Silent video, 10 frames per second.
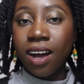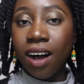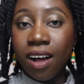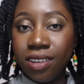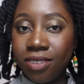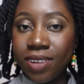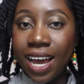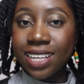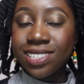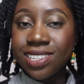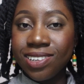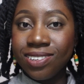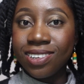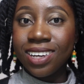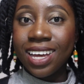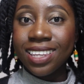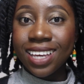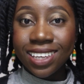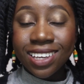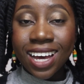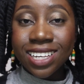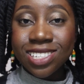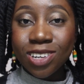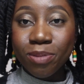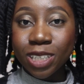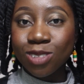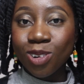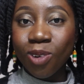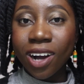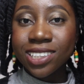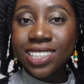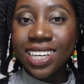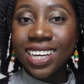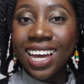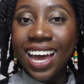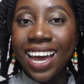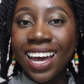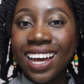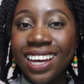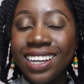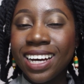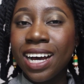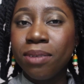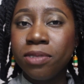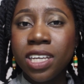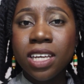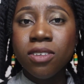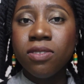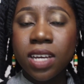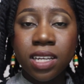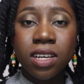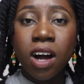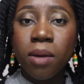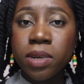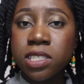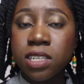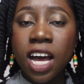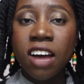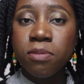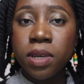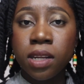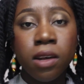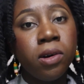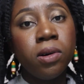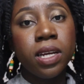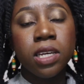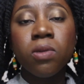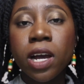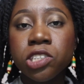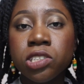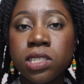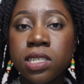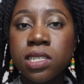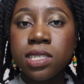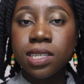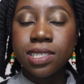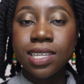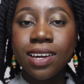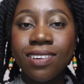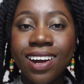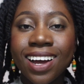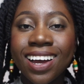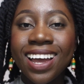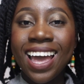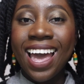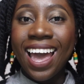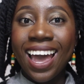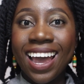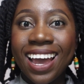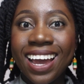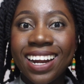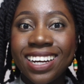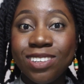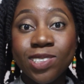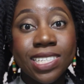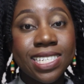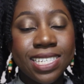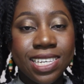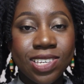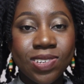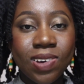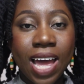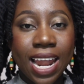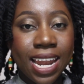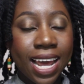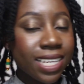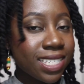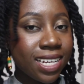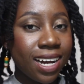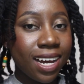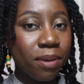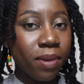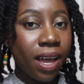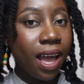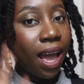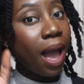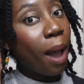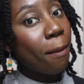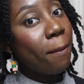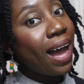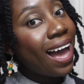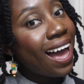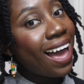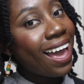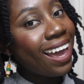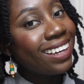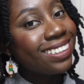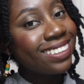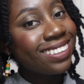all of that. So thank you guys so much for watching, and leave any comments you have below, any questions, etc. And I will see you next time. Bye.